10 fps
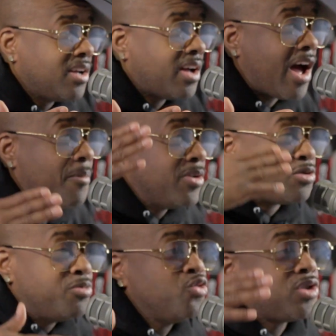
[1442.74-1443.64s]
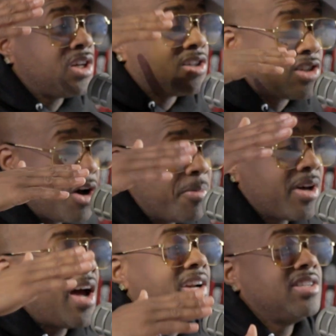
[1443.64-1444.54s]
how much music is
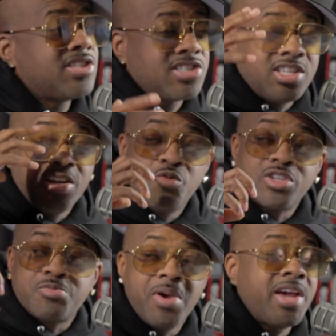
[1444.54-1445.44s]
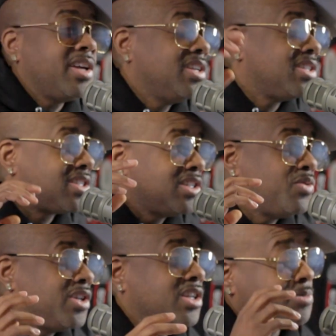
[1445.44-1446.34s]
coming out of this city and what's making this city
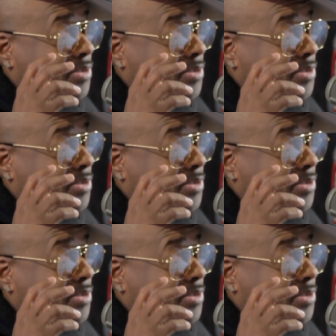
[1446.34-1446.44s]
what it is.